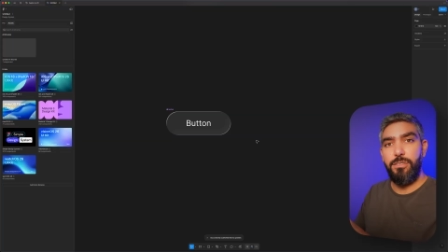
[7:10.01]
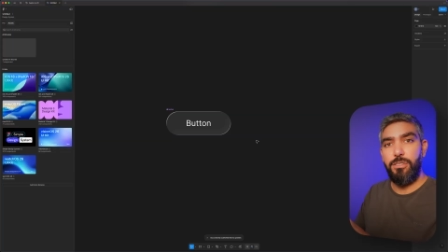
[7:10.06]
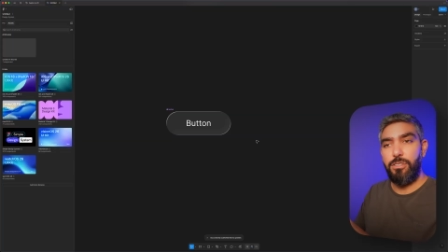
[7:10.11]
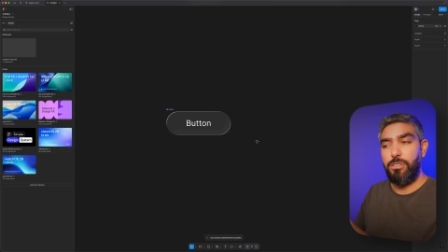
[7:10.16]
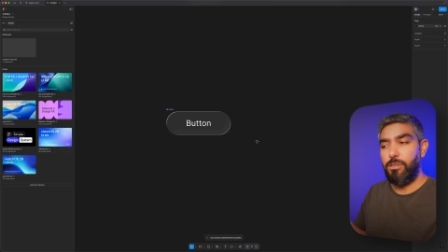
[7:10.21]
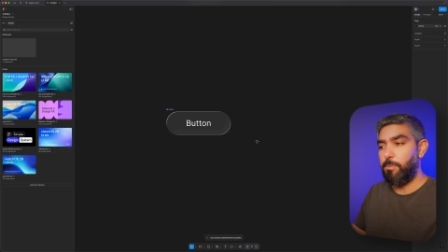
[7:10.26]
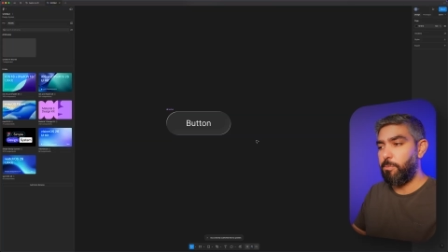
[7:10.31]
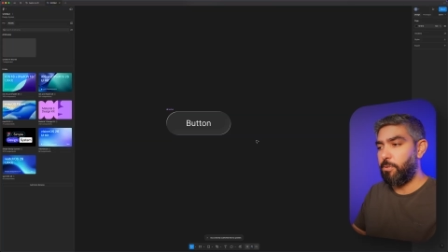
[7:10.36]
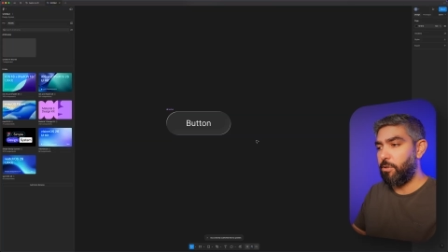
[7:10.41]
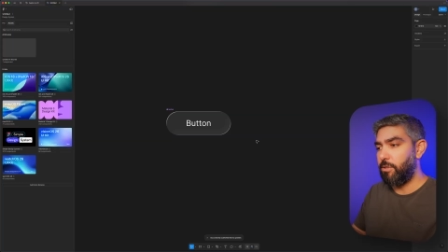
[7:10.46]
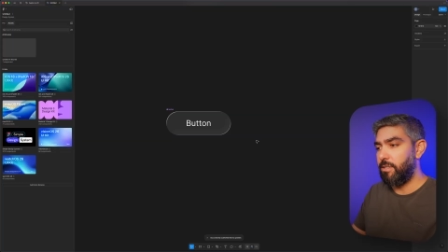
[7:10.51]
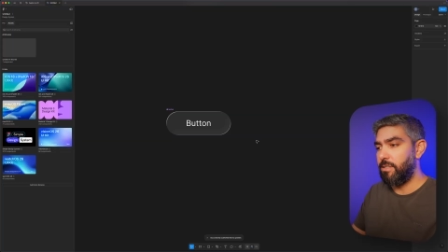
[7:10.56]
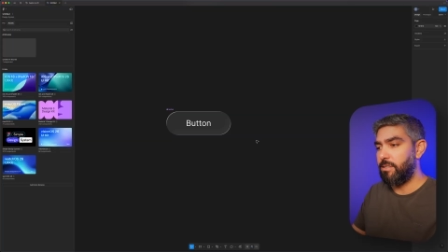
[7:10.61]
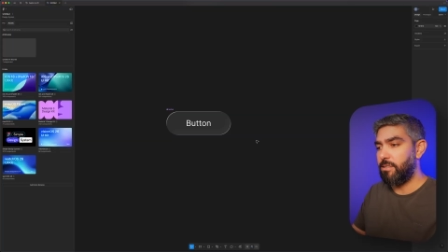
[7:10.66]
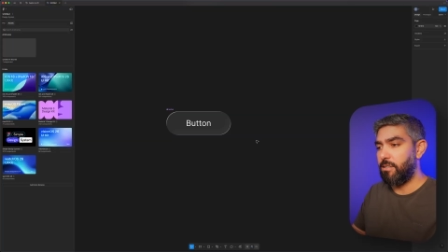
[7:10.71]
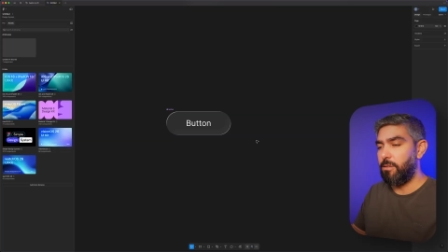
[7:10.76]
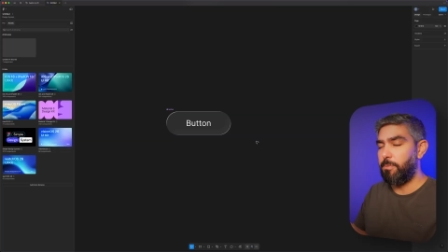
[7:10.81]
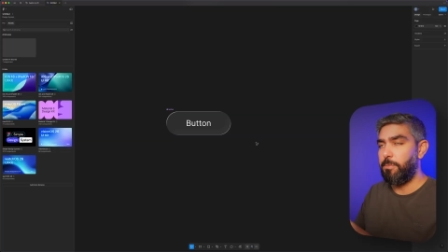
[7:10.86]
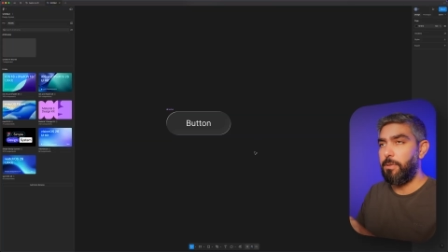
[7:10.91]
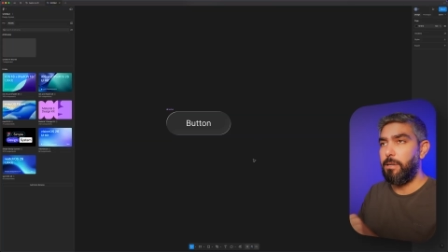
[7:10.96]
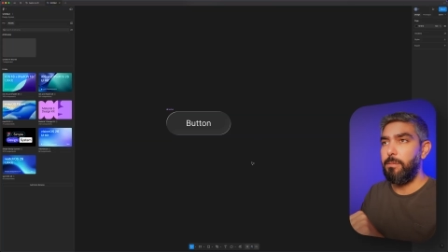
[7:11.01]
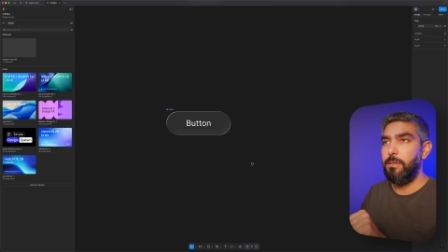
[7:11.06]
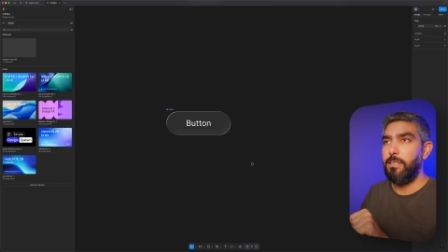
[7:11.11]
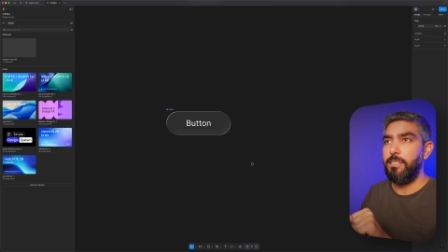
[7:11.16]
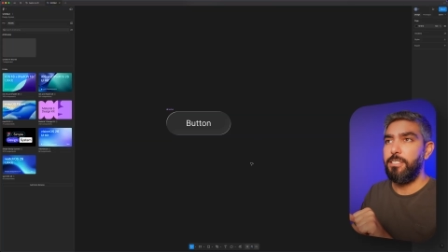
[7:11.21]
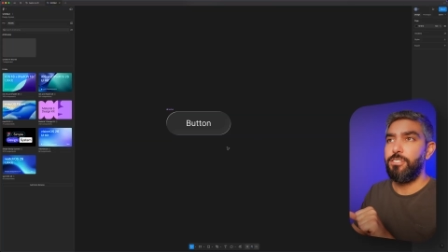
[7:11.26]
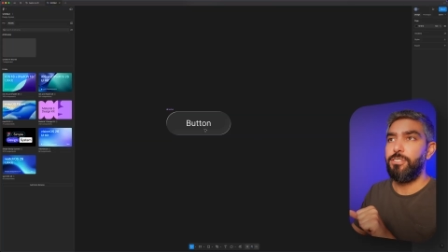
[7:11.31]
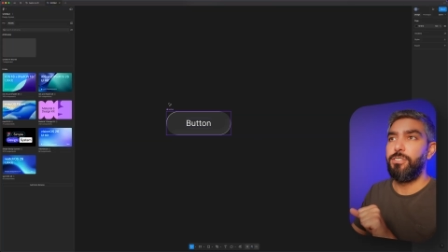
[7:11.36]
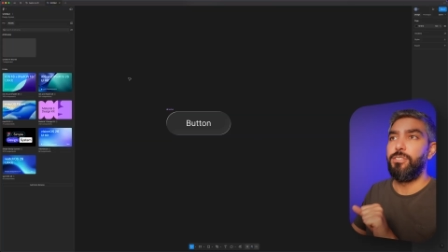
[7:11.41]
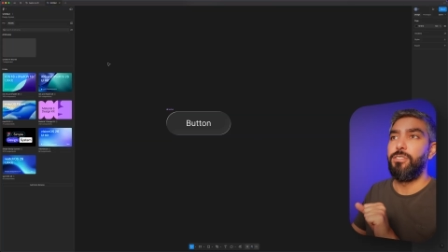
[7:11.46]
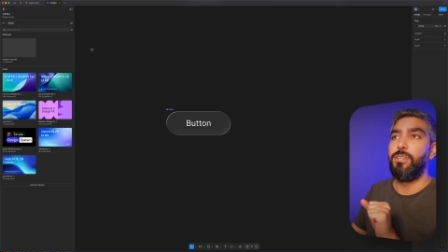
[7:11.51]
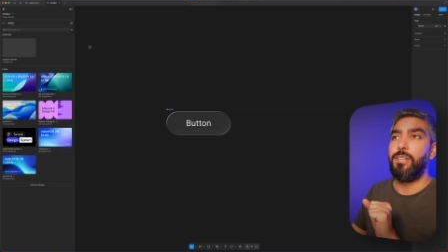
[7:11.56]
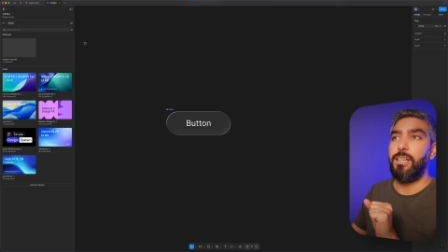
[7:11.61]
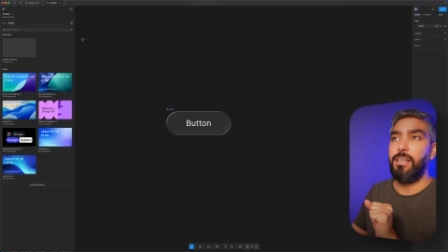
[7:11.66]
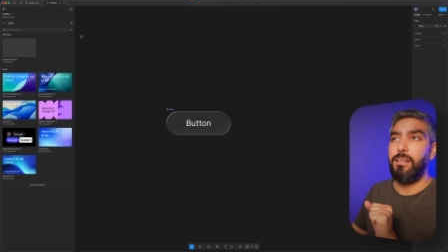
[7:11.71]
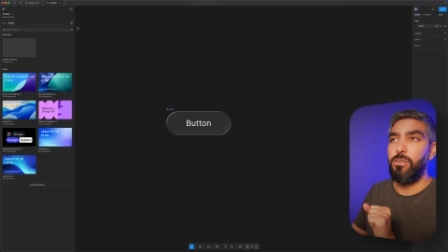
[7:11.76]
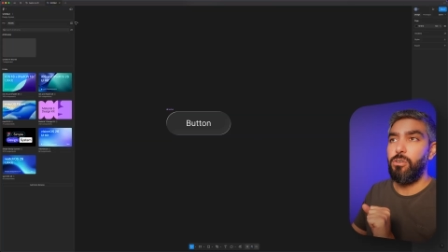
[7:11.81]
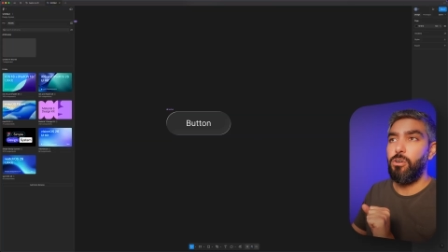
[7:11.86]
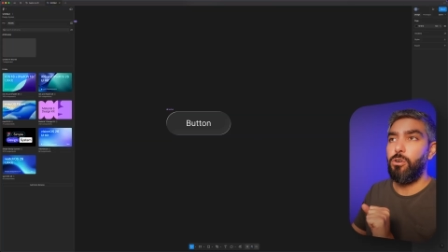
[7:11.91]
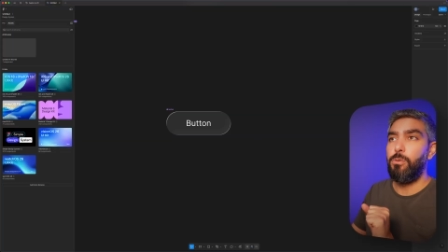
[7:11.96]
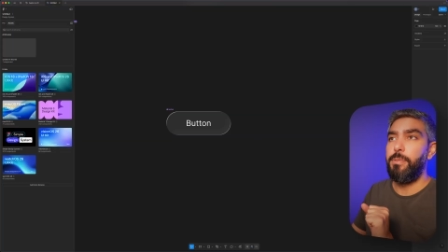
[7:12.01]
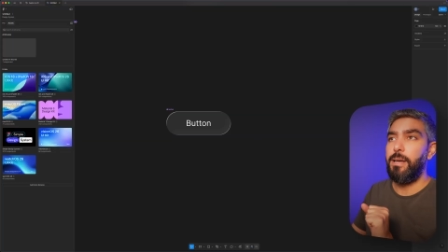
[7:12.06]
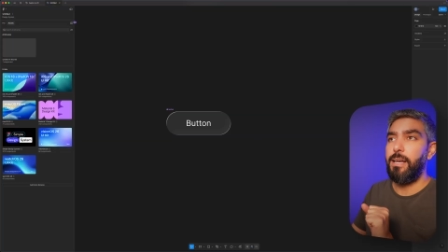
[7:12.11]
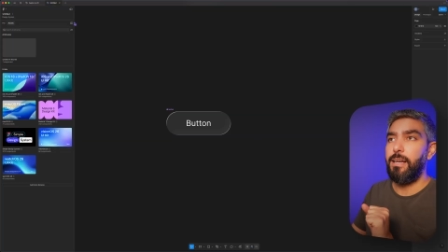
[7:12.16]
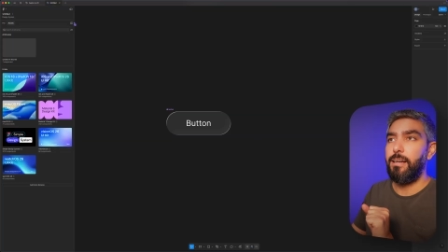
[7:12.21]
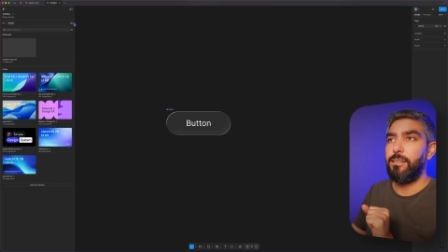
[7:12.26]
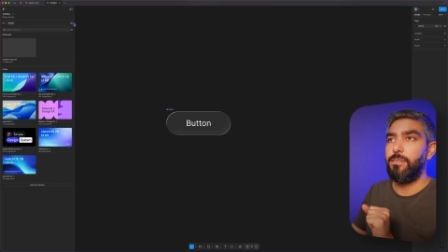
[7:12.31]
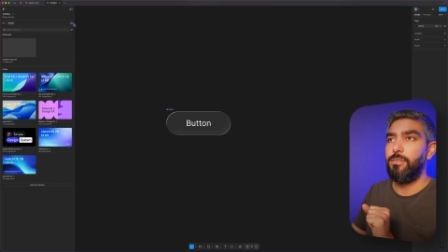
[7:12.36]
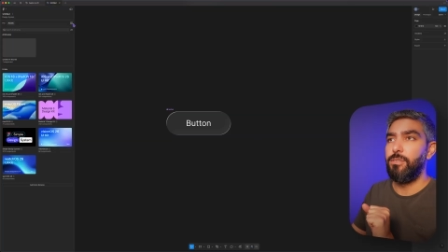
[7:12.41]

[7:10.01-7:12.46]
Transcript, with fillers: your components are published, you can go back